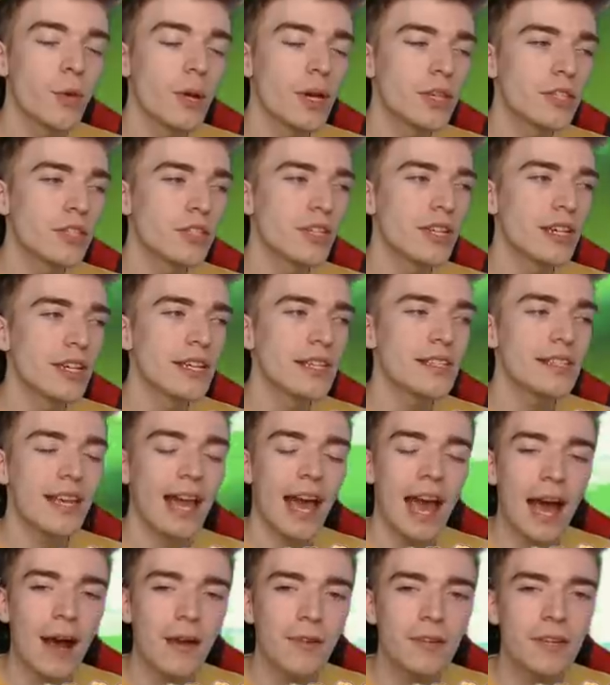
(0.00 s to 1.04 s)
the question is,
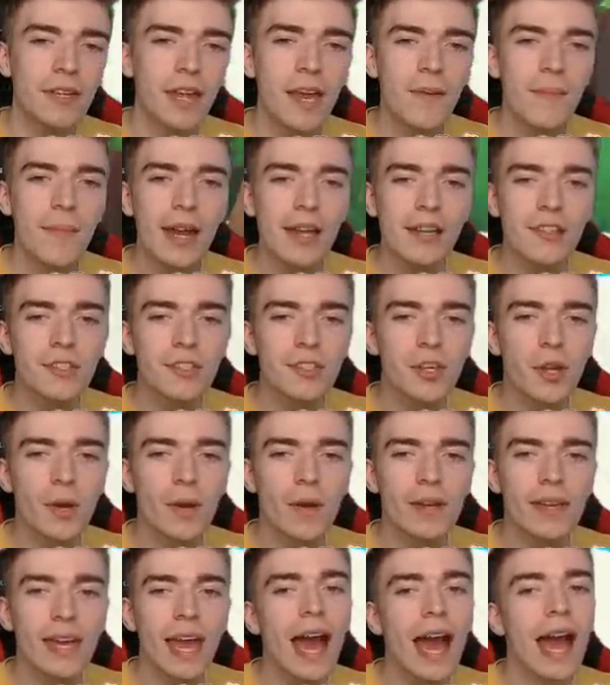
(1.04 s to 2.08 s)
how did I manage to go
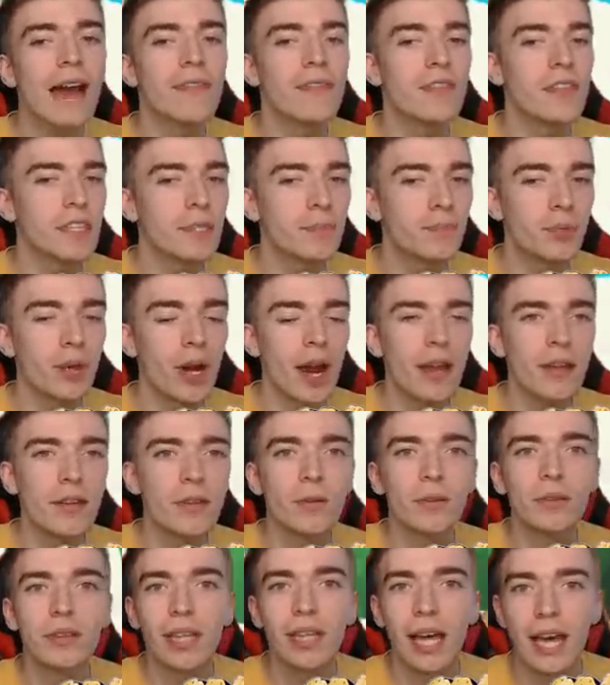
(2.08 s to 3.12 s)
and get this brand
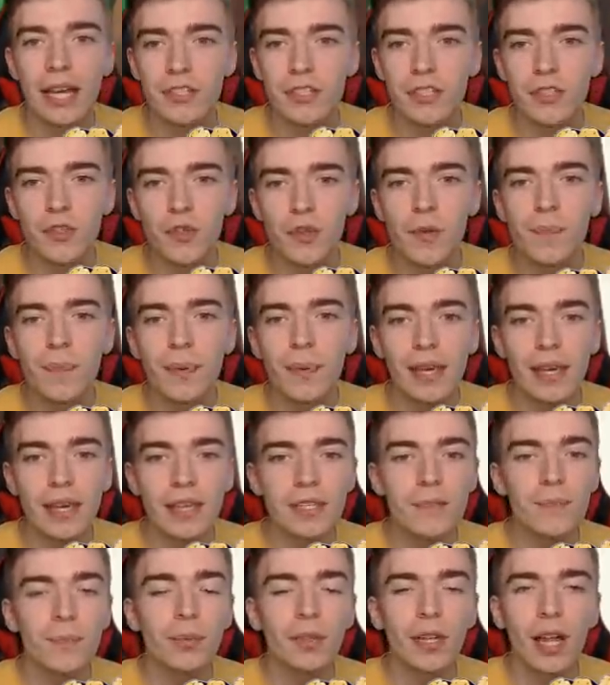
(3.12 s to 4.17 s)
new legendary
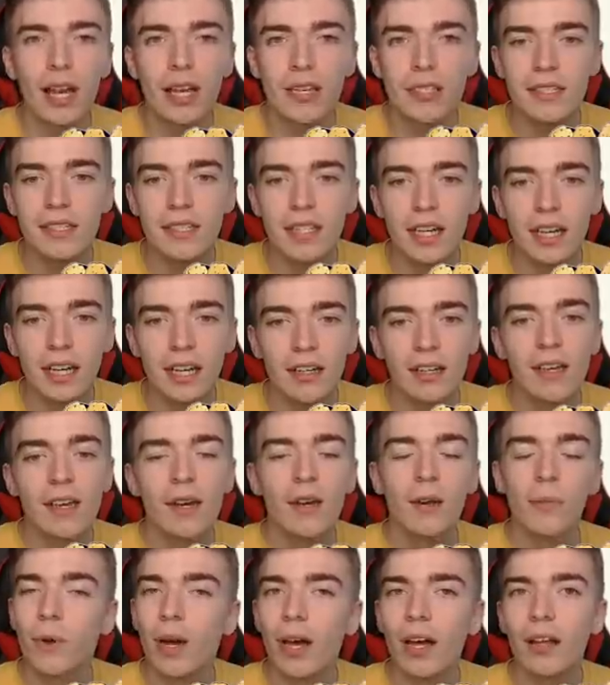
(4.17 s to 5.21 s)
Bee Blaster?
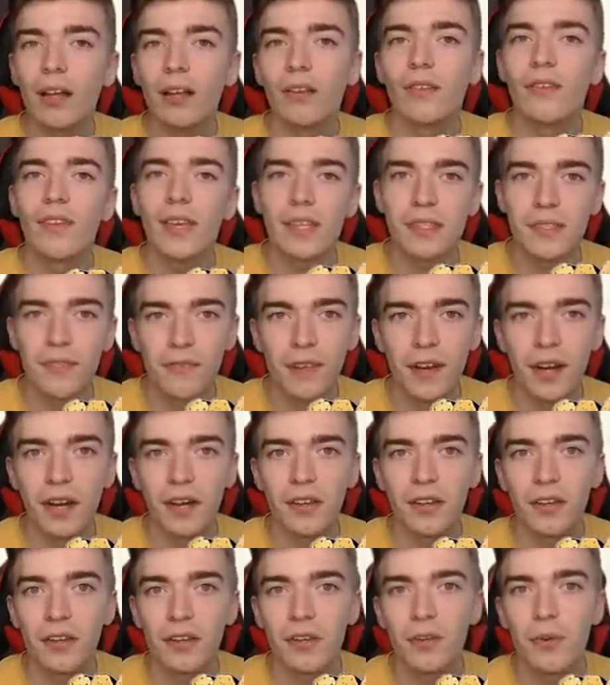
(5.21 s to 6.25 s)
Well, that's a
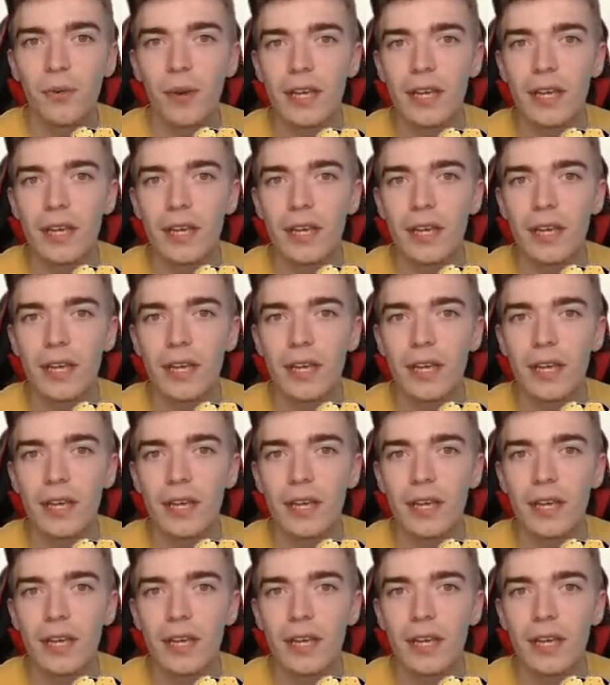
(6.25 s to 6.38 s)
very good